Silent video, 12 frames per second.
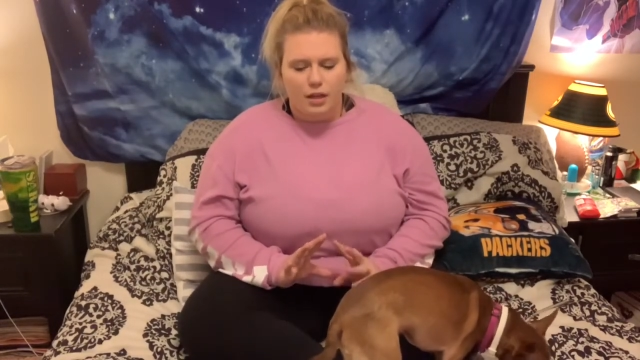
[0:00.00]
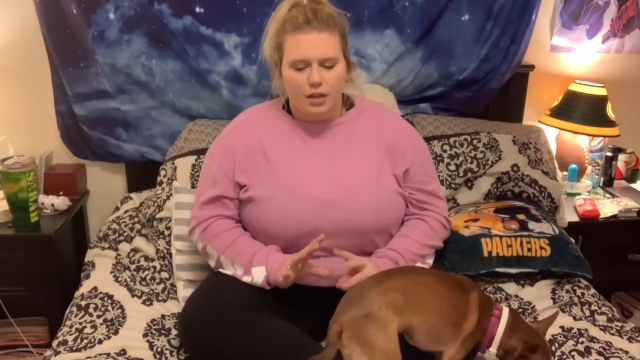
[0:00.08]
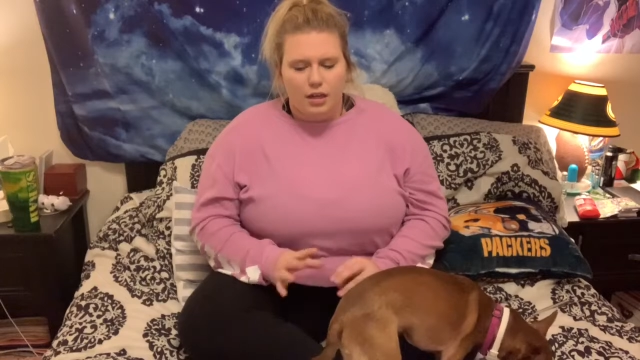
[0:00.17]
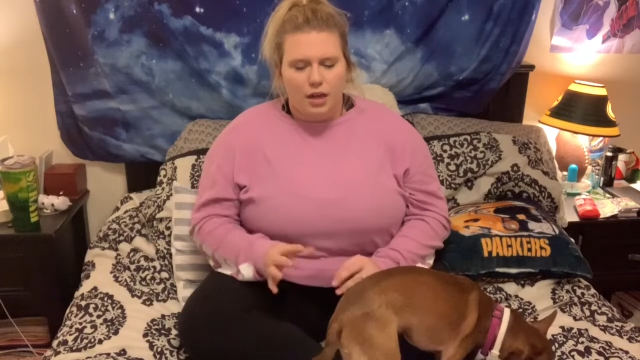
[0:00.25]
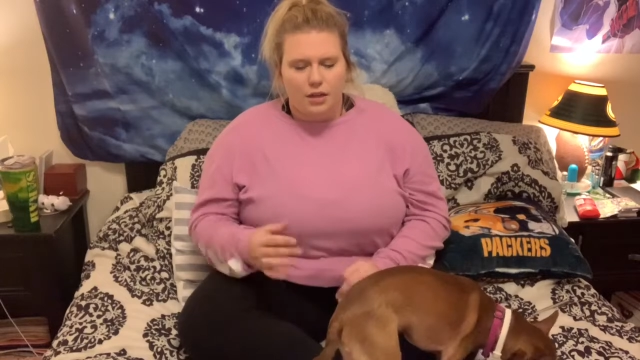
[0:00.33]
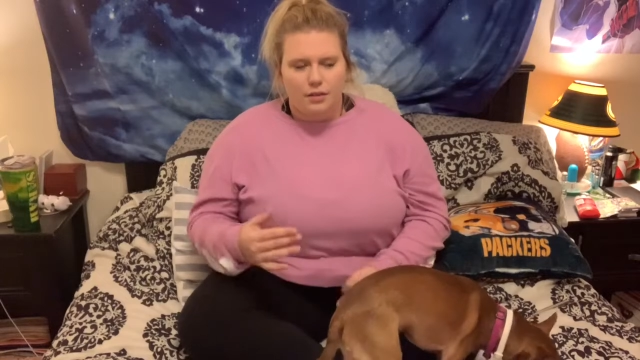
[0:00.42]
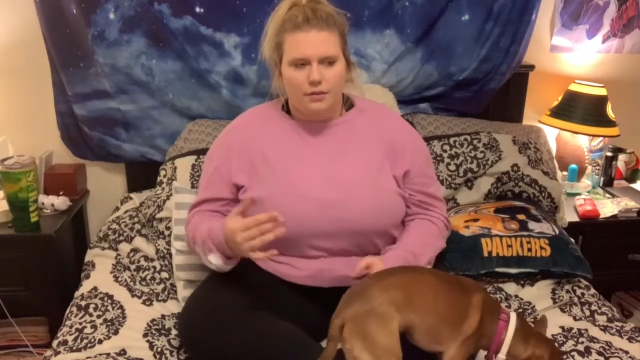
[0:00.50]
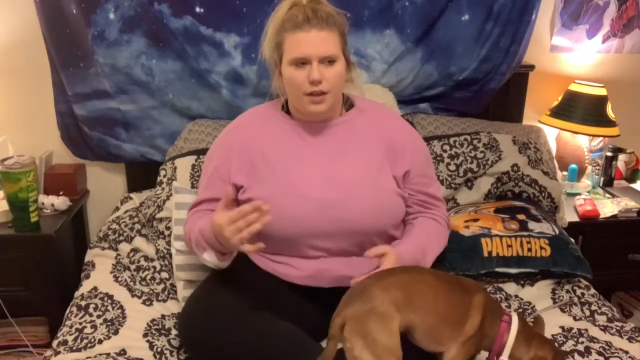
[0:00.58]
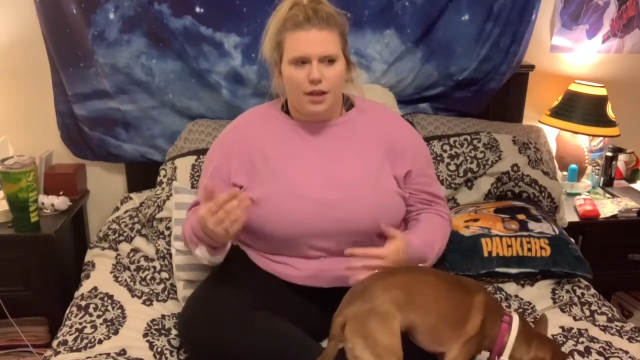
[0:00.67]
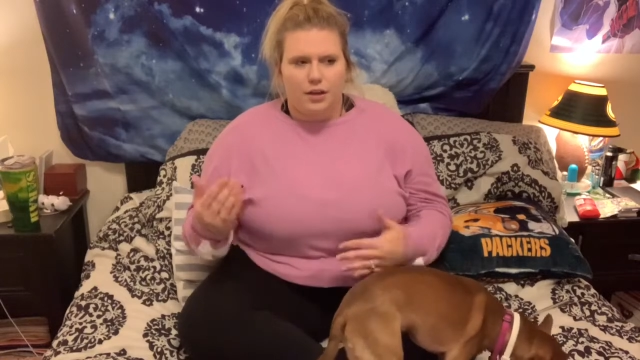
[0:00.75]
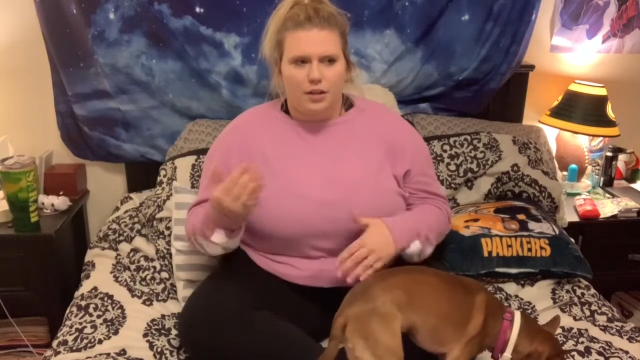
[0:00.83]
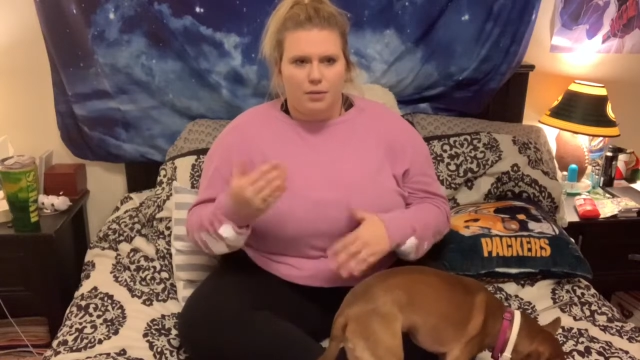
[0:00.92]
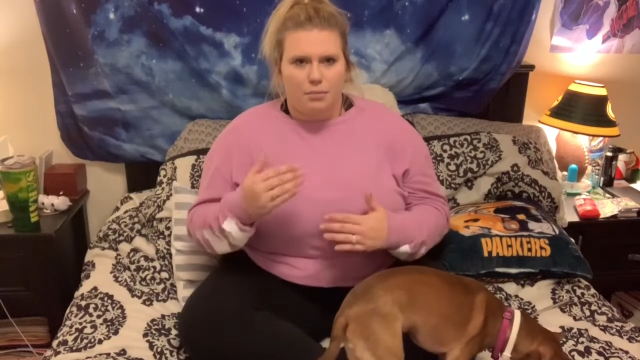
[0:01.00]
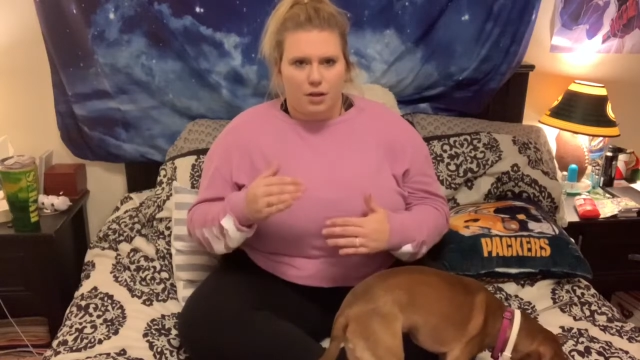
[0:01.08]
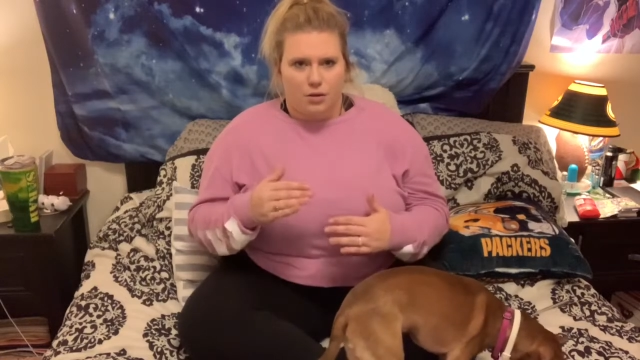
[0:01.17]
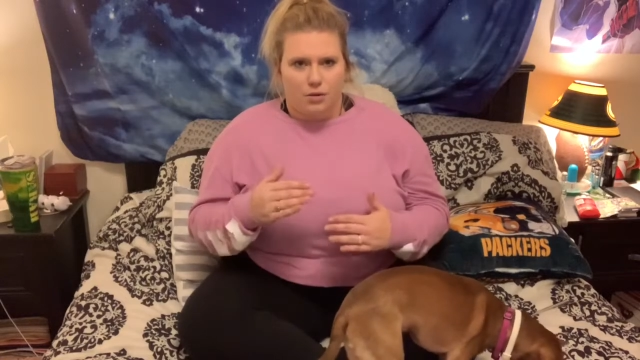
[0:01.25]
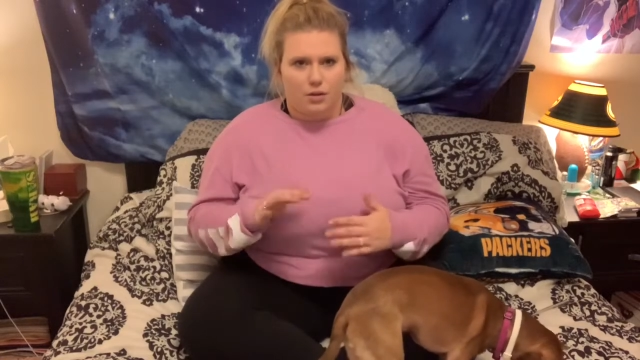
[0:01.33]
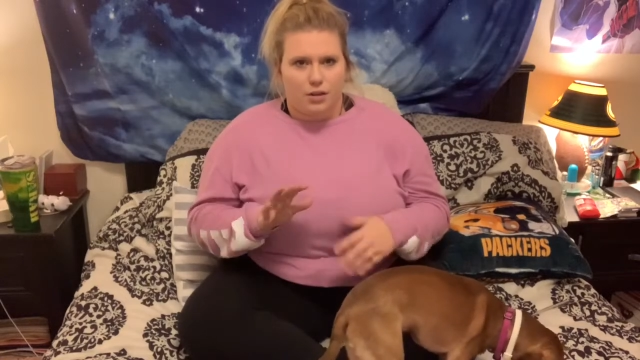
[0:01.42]
kind of there in the
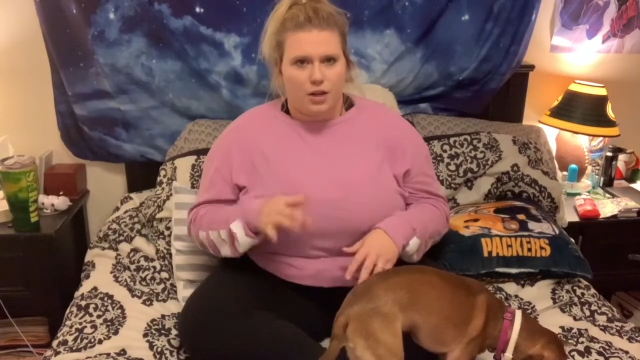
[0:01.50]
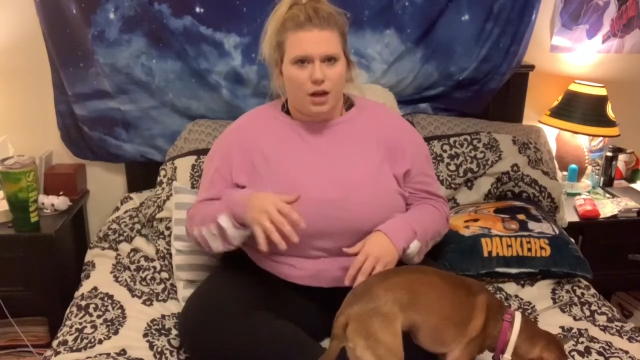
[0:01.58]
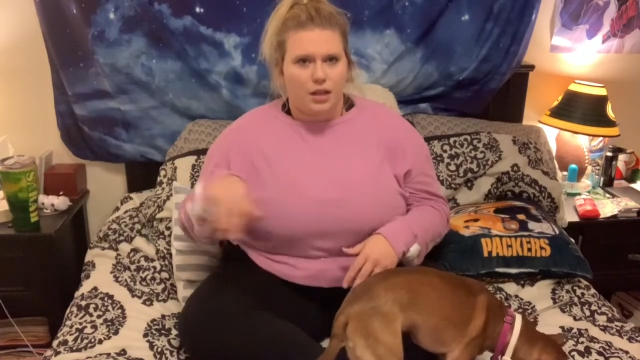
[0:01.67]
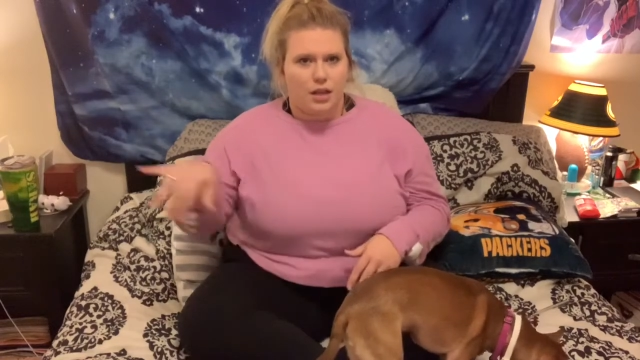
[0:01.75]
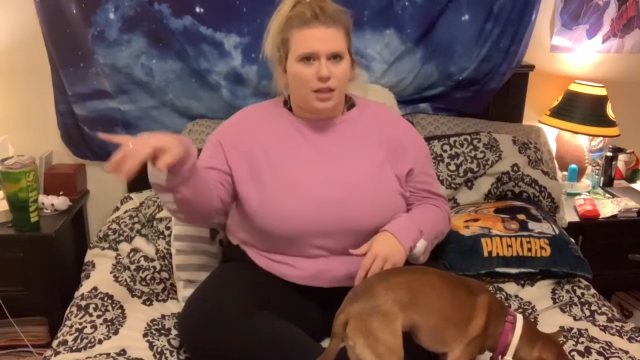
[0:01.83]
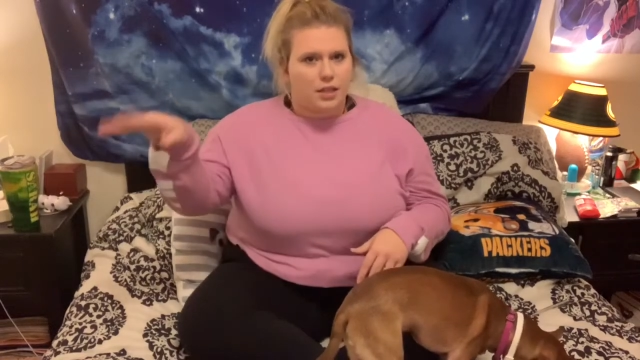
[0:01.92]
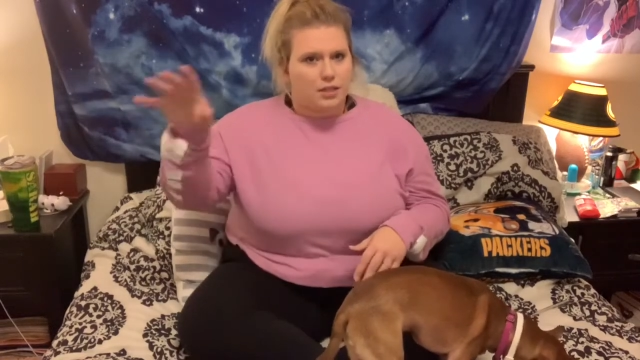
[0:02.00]
middle. They're not like the